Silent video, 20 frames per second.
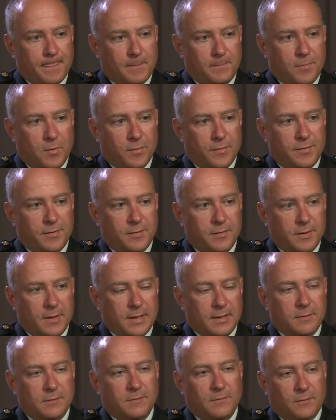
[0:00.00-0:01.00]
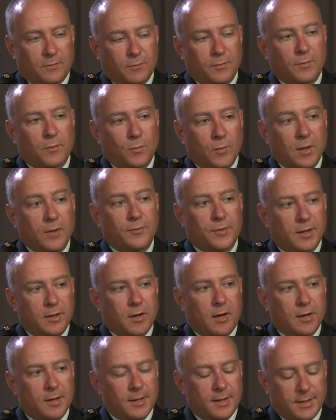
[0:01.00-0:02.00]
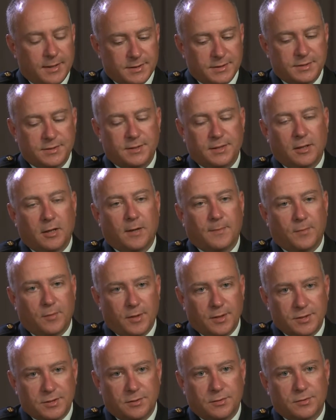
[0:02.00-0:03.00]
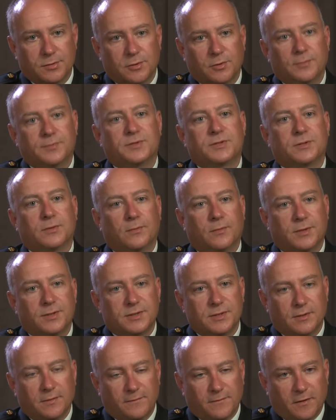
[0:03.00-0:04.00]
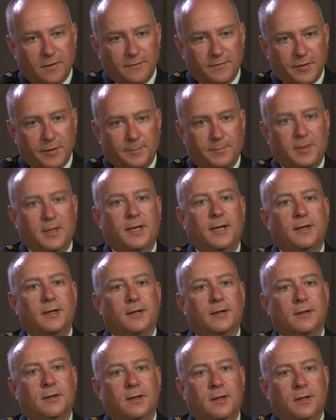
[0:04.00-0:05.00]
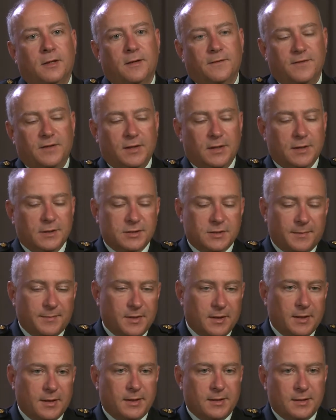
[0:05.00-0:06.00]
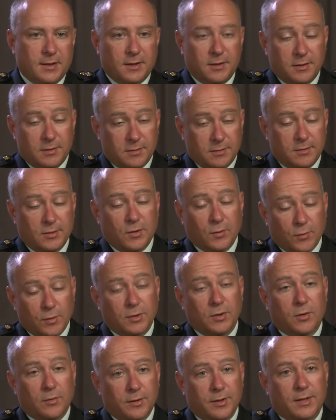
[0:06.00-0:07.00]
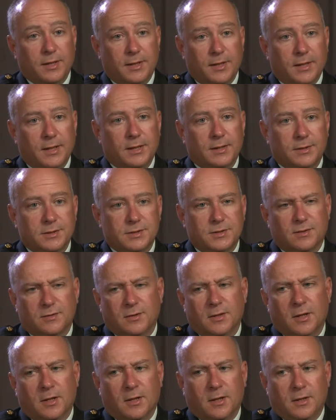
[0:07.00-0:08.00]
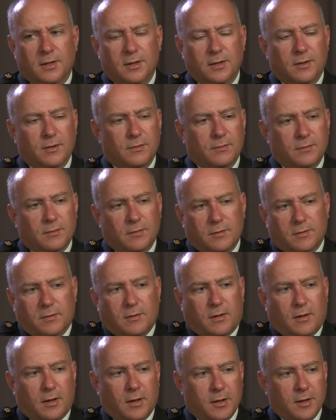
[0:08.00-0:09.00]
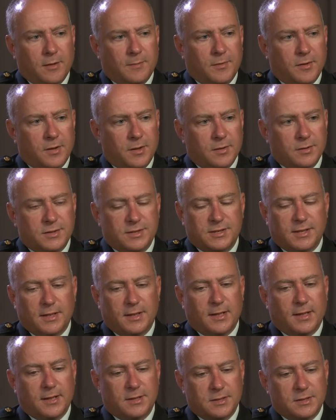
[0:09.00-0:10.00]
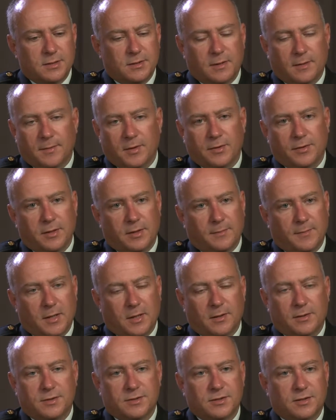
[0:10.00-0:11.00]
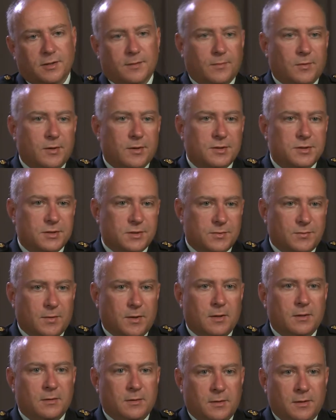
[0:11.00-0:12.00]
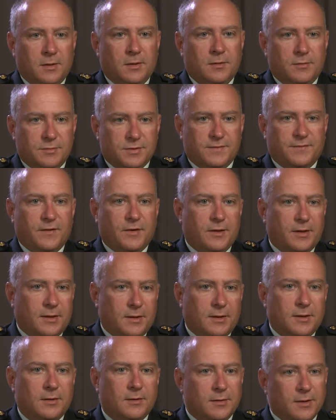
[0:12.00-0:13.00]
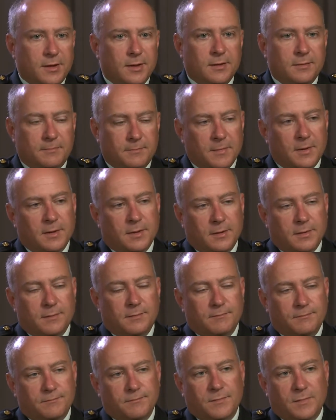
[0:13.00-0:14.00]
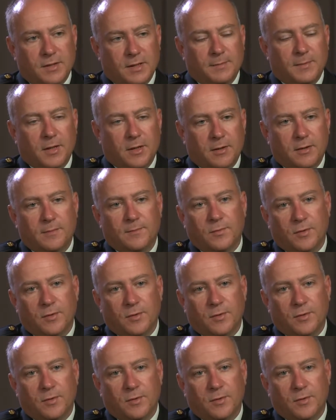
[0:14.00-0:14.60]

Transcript: both well regarded as the operational troops, the ones that involved in the planning. If you needed something to get done, you would go to the Canadians. Or, you know, arguably you'd say that about the Americans and the British as well. It was very clearly the American,